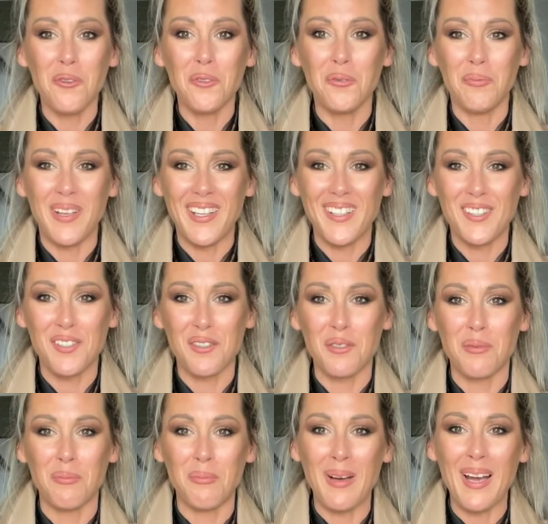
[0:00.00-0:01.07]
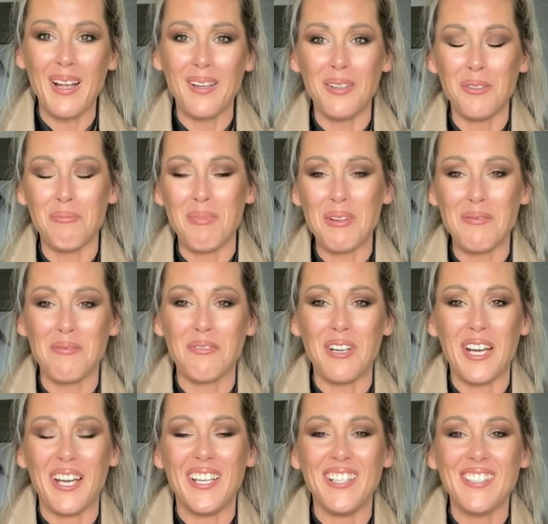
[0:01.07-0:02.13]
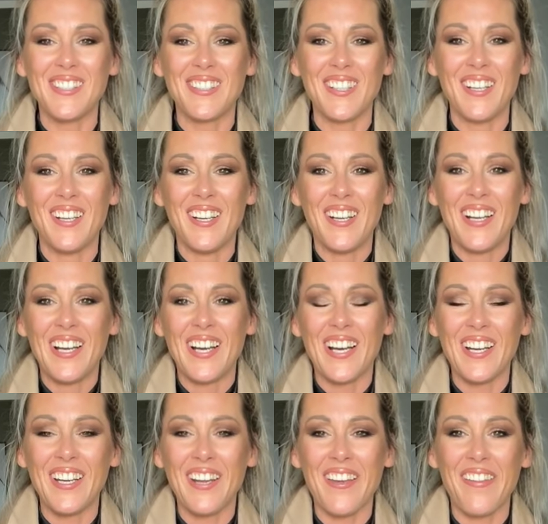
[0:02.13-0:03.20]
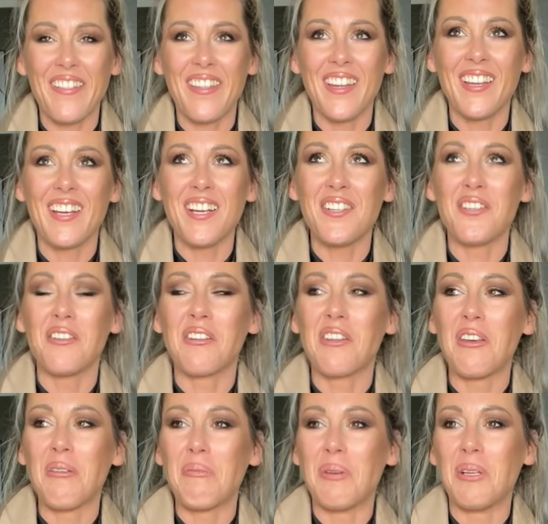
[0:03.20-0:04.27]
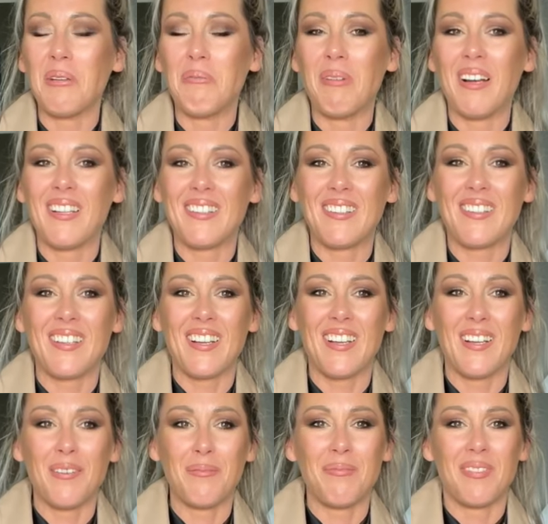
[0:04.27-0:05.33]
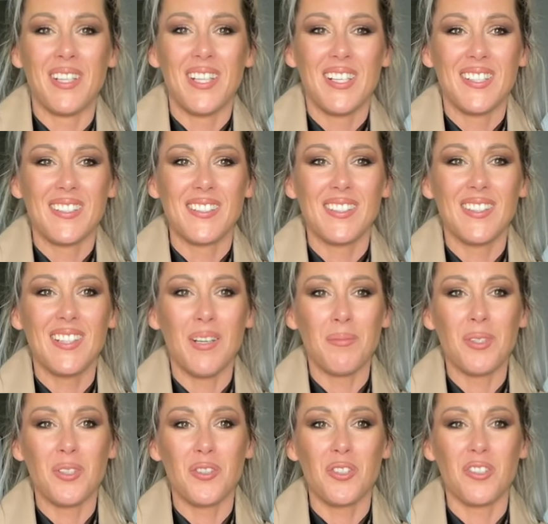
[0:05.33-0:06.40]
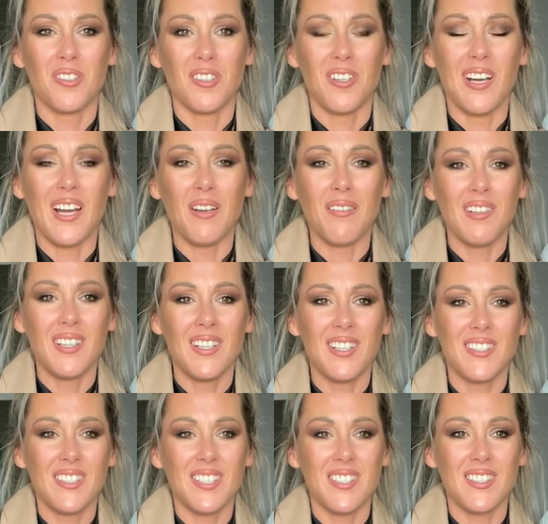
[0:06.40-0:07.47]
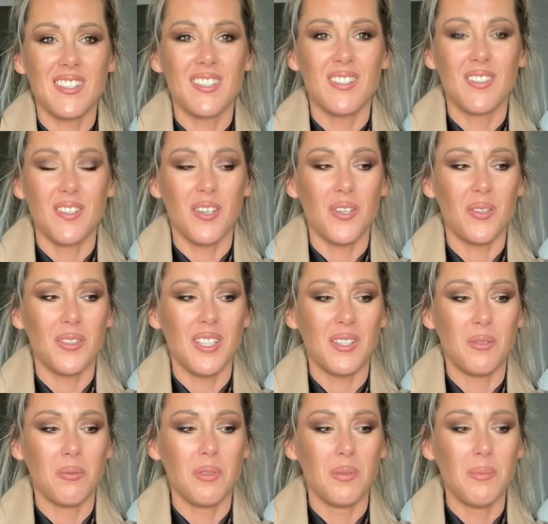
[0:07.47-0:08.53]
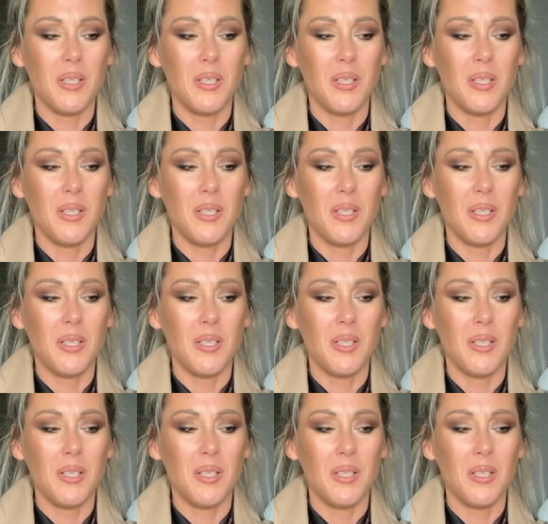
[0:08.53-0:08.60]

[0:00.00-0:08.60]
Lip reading: makes smile on my face and I think I should keep it, but still I'm not sure. I wanna just this coat that will be